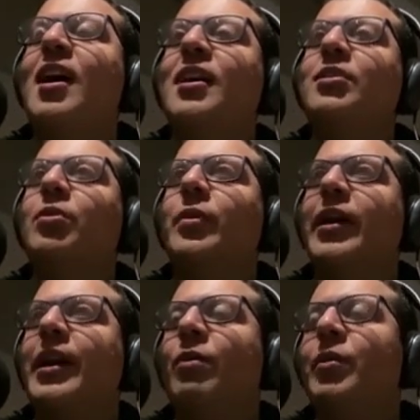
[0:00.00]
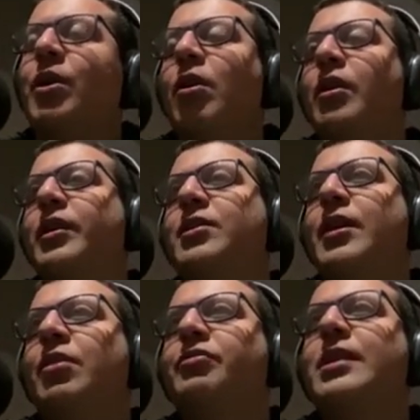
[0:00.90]
And we call it,
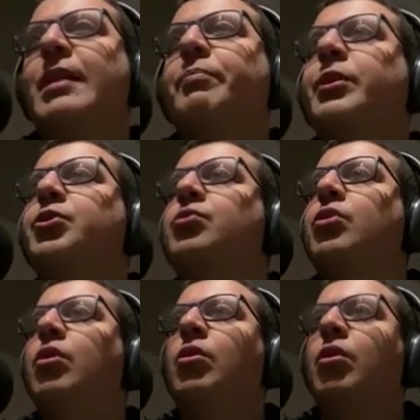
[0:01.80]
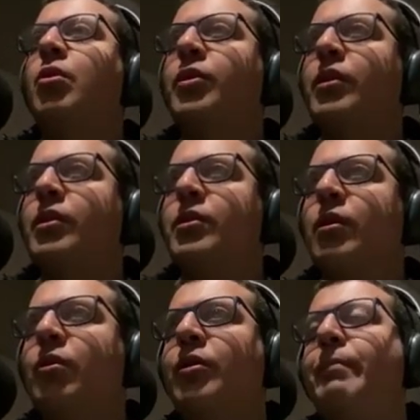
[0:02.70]
instead of sleepy juice or
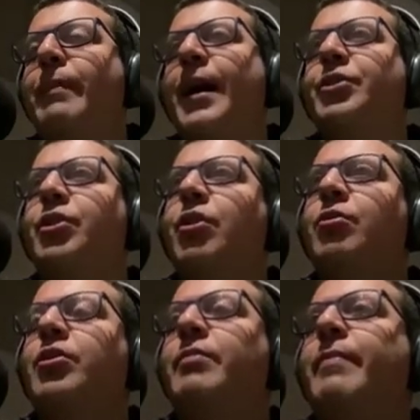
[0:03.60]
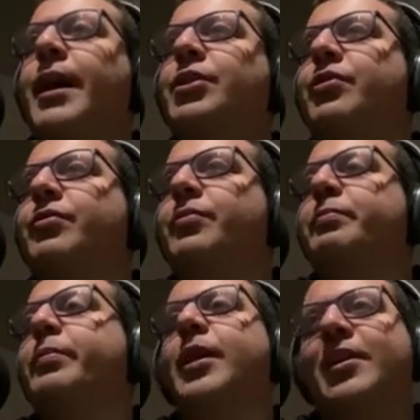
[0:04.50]
the magic pill.